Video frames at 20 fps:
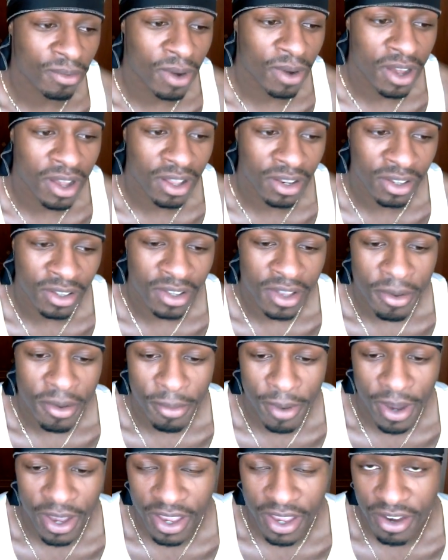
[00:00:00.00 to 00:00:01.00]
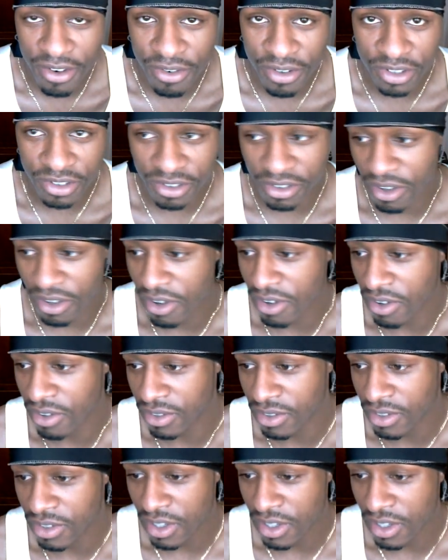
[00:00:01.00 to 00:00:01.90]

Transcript: while my hair is long?